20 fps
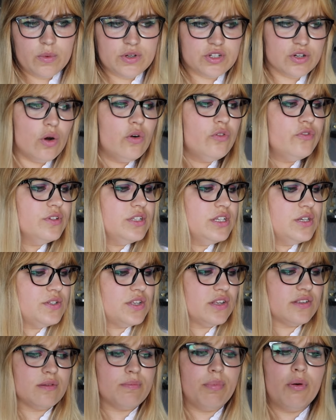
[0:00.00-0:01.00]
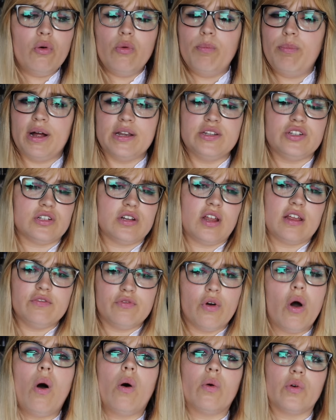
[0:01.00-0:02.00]
which are often used as a poor punchline
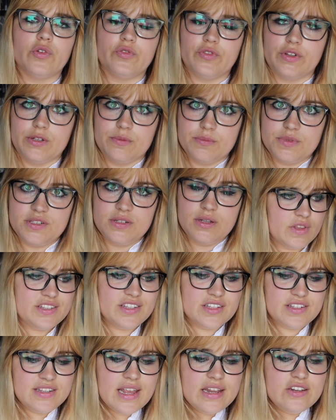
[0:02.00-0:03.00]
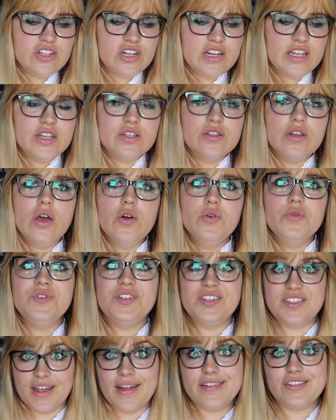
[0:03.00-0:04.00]
for horror films, there's essentially no
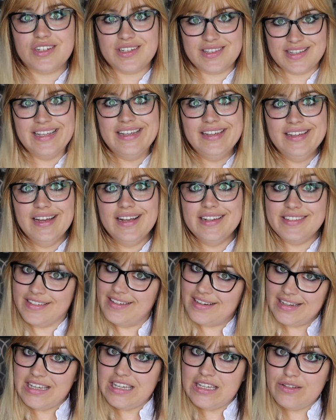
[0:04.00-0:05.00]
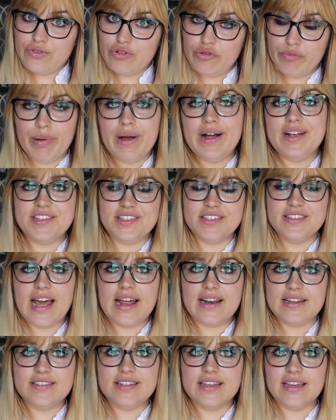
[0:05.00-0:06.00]
such thing as an evil
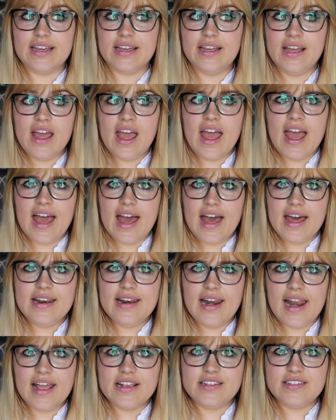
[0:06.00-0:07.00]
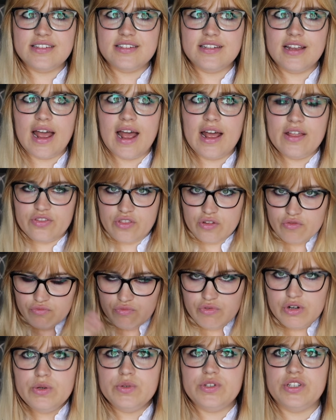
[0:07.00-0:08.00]
personality unless at the
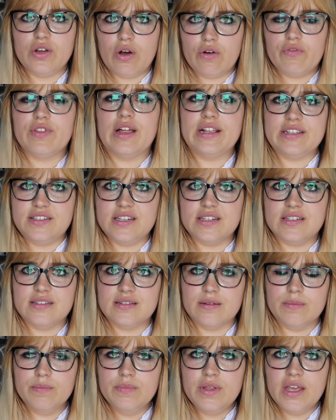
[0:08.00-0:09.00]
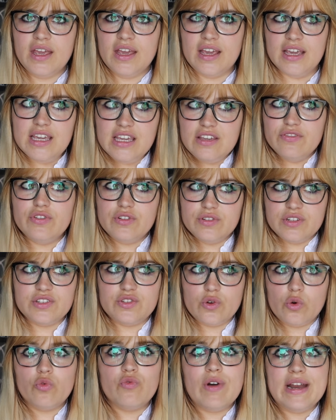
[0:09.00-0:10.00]
root of that system,
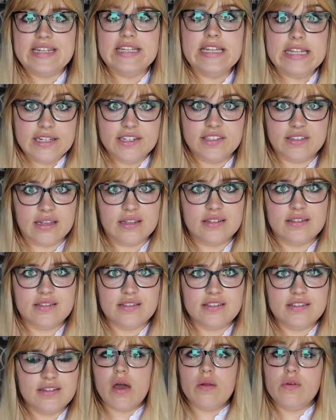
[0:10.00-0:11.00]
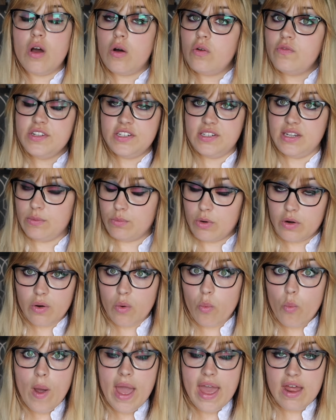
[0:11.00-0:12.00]
evilness already exists. And obviously
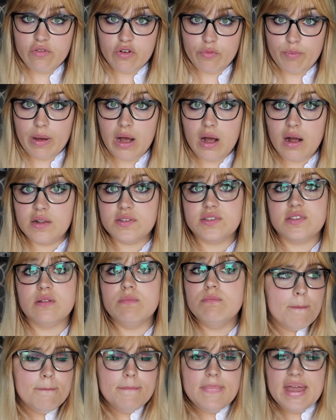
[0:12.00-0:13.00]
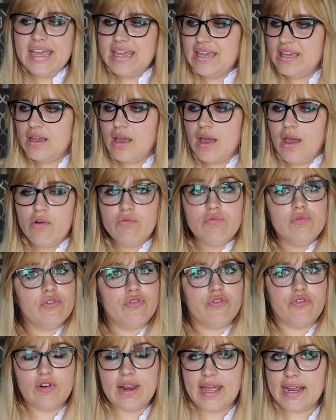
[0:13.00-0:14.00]
we're aware of parts that may
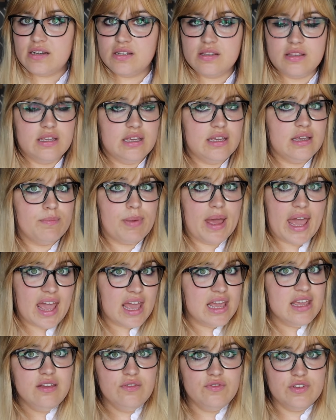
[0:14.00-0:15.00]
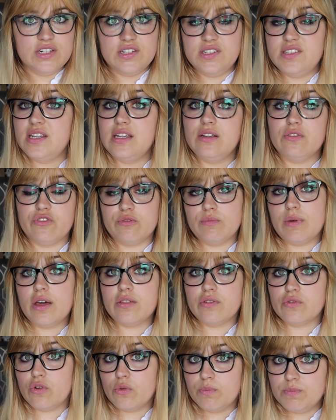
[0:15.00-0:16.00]
reflect the behaviors seen from
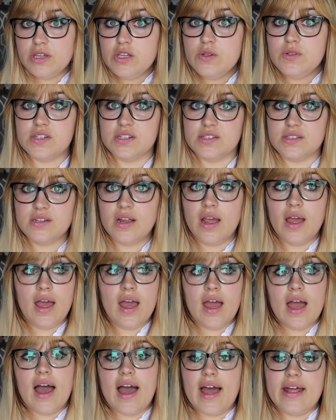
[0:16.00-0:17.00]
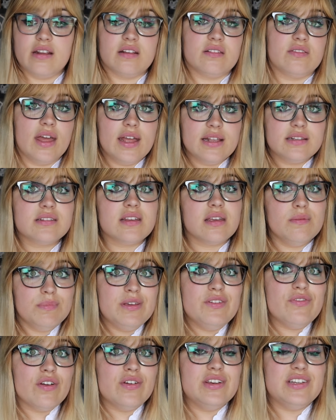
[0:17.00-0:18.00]
other abusers, and that can
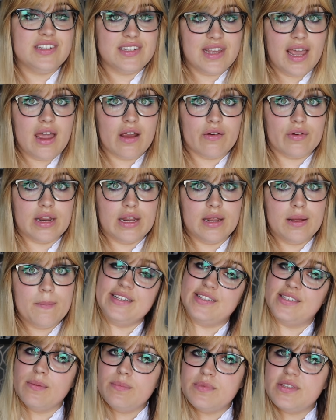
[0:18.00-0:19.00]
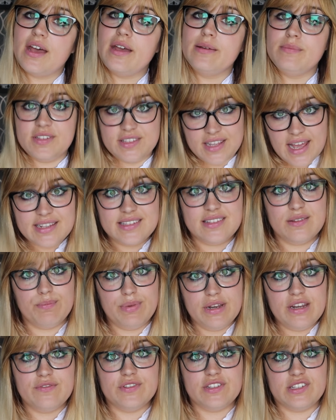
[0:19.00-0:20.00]
be very scary. Sometimes that's a
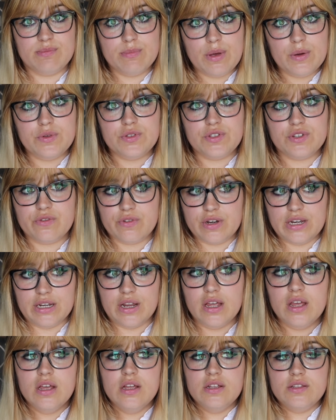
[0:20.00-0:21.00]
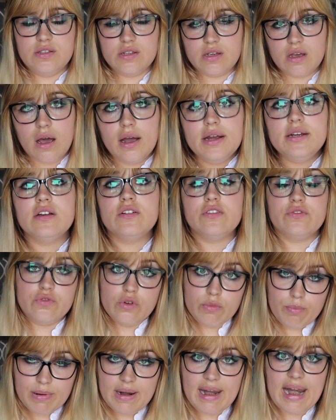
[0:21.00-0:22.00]
bit of a smokescreen to kind of
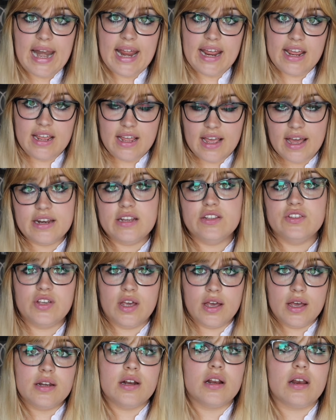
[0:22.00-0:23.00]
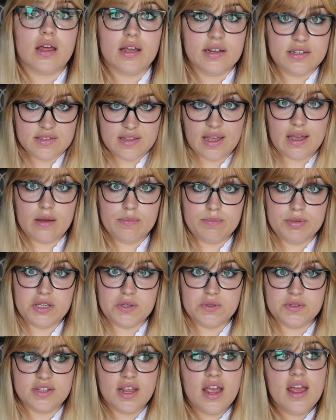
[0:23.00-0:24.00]
replay and internalize that
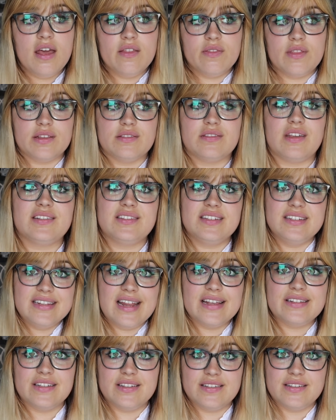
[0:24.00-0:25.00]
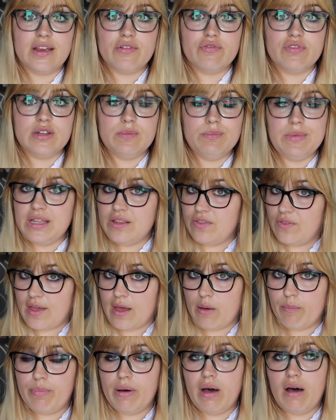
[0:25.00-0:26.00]
abuse. That doesn't necessarily mean
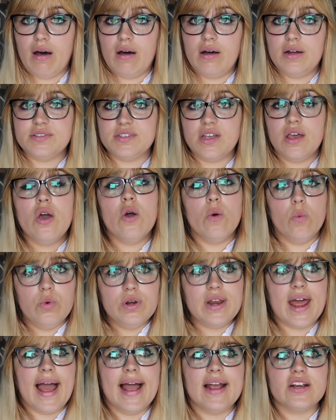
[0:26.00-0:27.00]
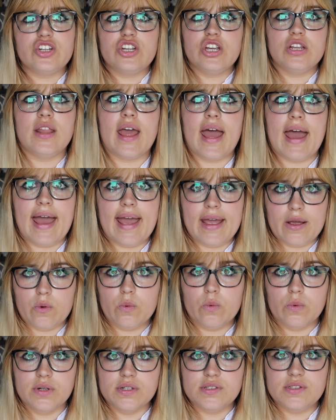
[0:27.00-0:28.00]
that part would action that
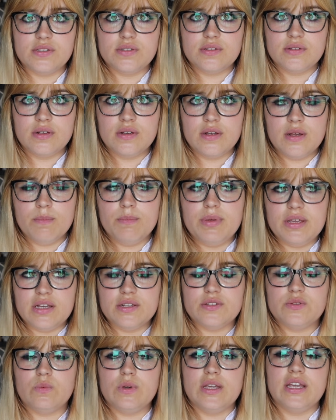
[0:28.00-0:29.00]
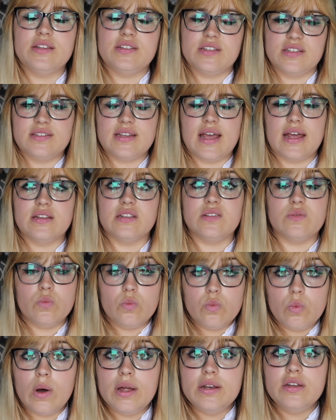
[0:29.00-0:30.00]
outwards, because we understand it's
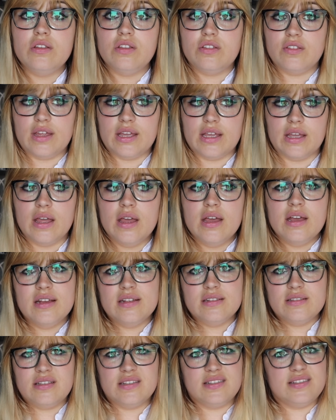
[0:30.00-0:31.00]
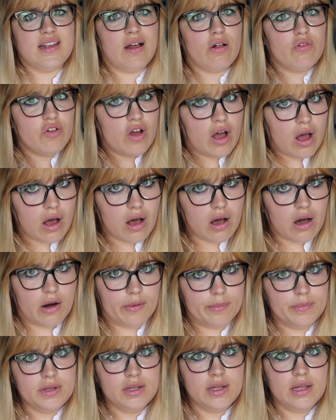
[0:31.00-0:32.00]
one thing to
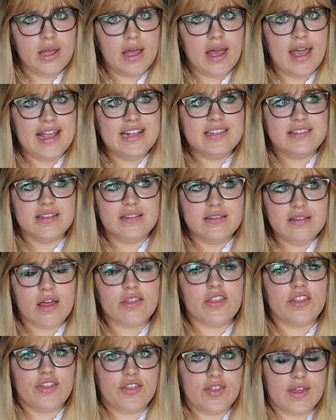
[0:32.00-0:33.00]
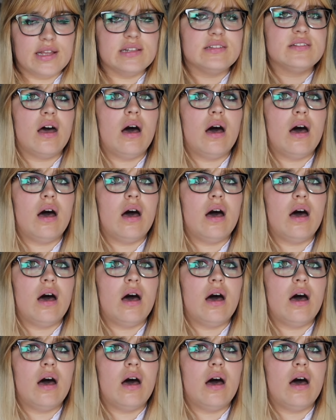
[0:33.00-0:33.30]
self-harm It's another thing